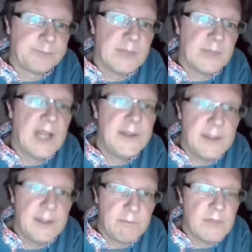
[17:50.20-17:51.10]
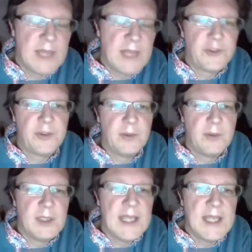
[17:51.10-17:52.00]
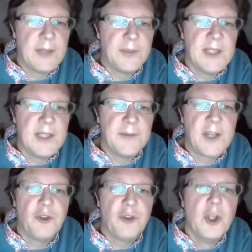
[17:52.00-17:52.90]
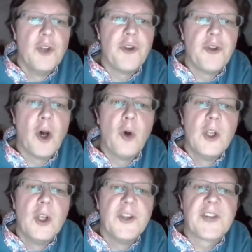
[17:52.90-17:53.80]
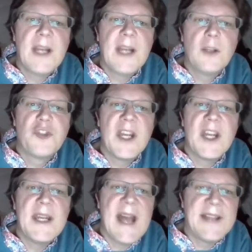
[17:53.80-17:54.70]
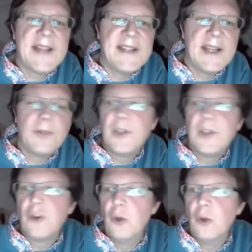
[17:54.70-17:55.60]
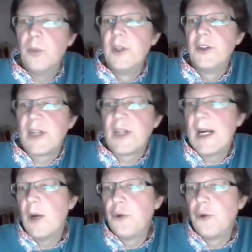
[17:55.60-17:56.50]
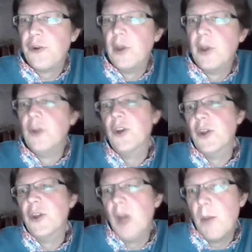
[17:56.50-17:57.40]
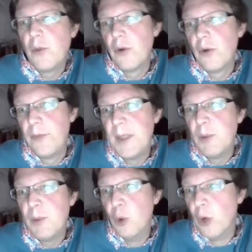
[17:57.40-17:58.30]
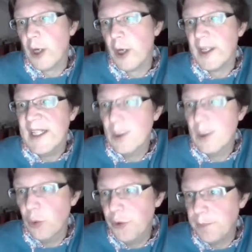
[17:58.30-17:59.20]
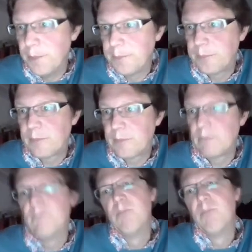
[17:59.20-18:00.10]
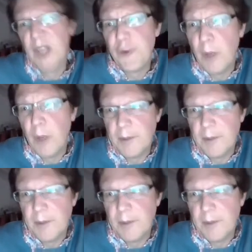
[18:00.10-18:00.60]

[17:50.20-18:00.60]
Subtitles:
And that's the end of the infection. So the scalar j at the end of this loop counts the number of people who are healed plus 1.